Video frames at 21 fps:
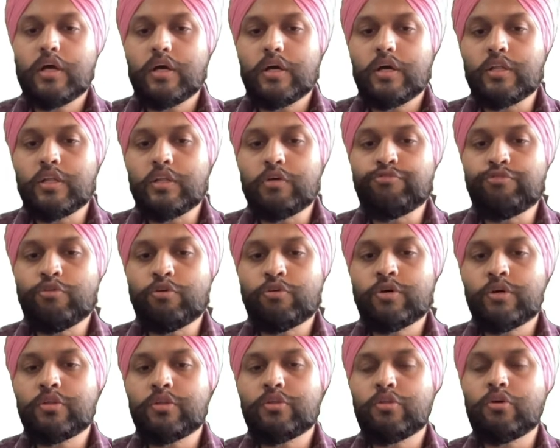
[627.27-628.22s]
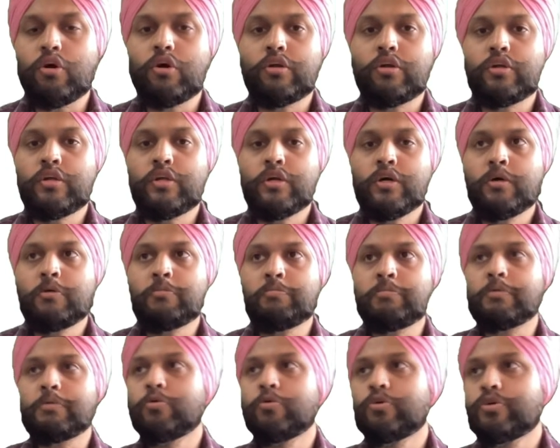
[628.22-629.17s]
The focus on
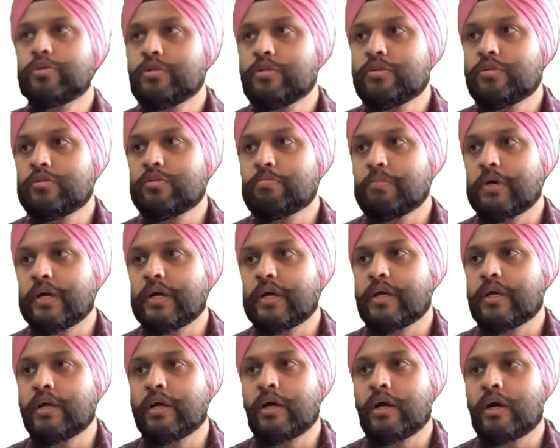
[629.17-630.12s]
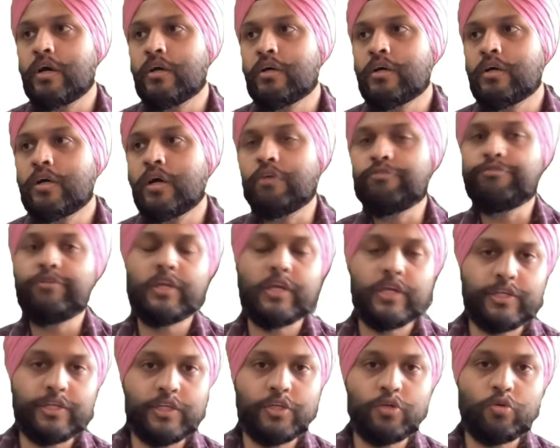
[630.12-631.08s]
promotions by
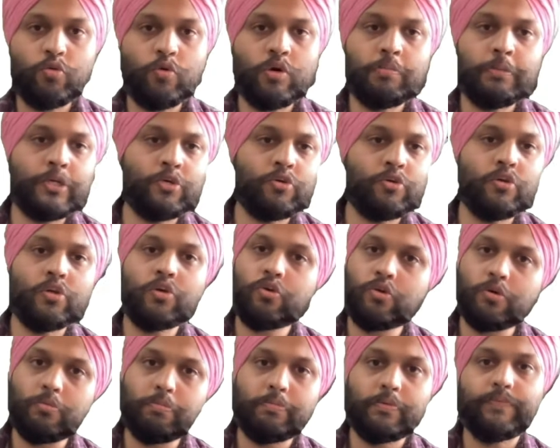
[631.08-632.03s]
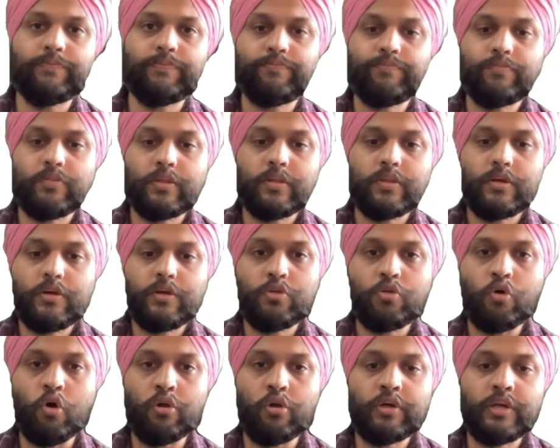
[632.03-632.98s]
affiliation to a particular group.
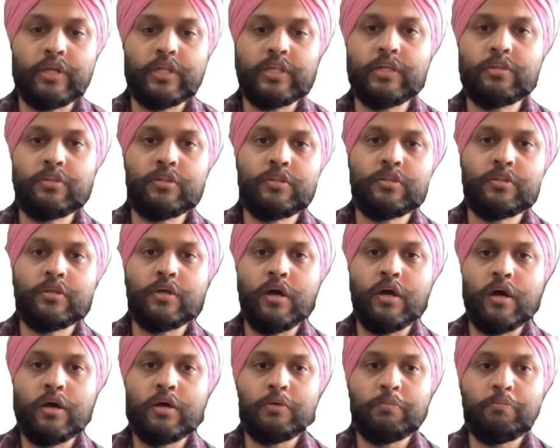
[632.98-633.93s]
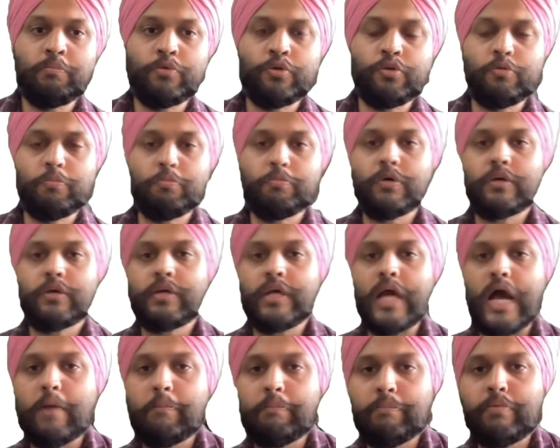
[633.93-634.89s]
So already this,
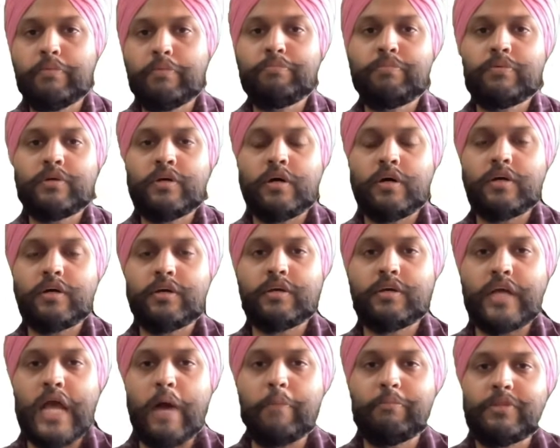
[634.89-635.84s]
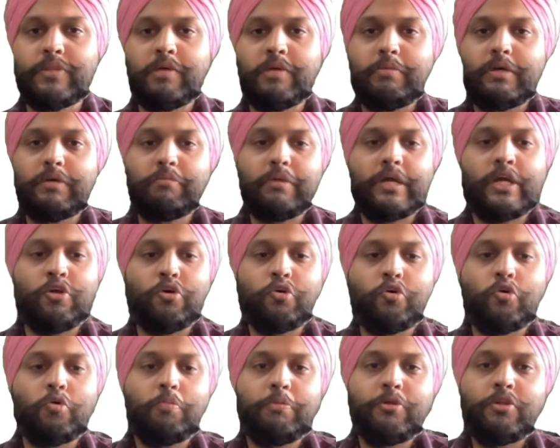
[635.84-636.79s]
camps are being made, or
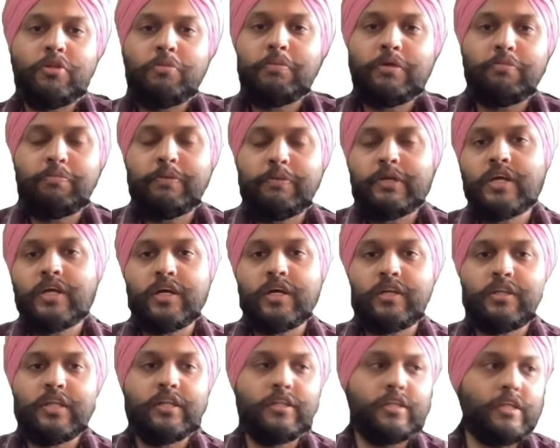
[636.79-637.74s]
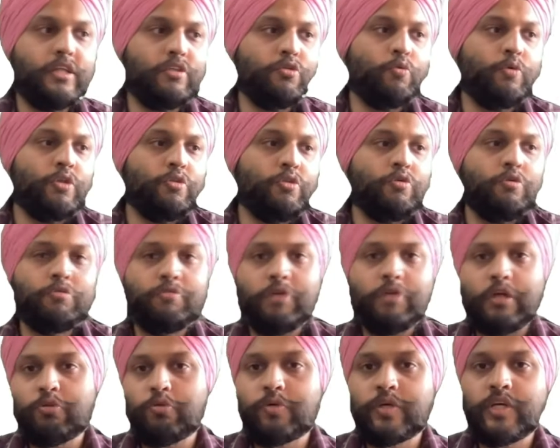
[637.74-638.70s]
groupism is being done, that this so and so is
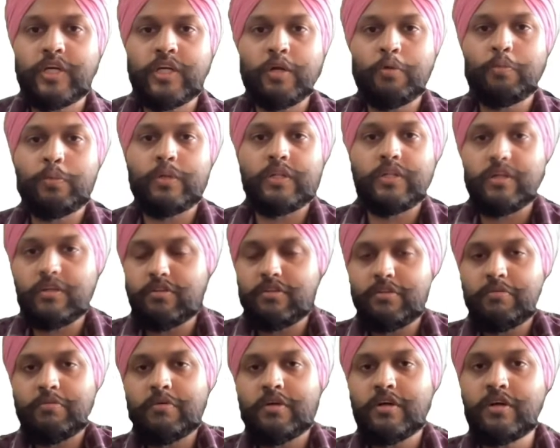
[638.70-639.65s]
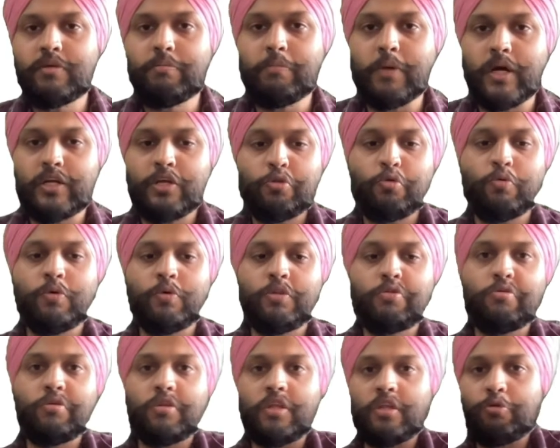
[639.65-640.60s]
associated with this party, so and
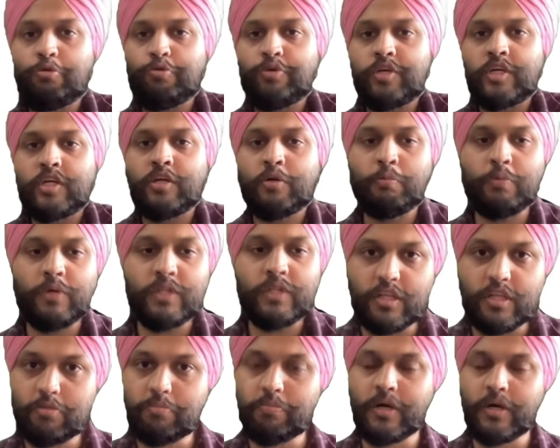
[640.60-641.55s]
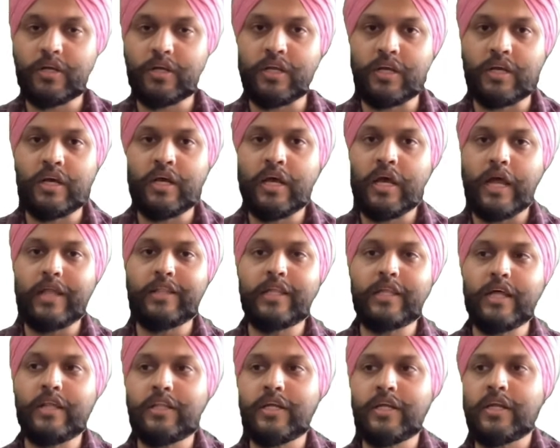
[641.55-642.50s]
so is associated with this party, and
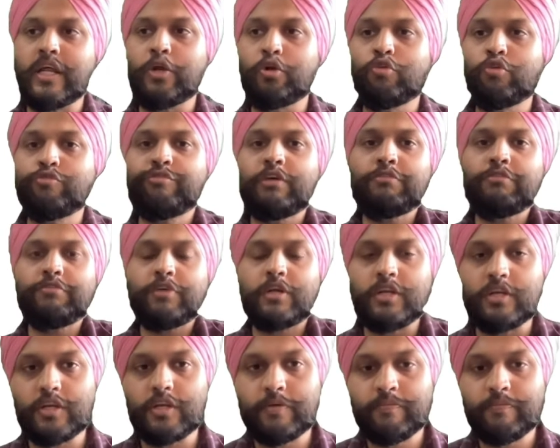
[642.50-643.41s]
then they tend to favor it.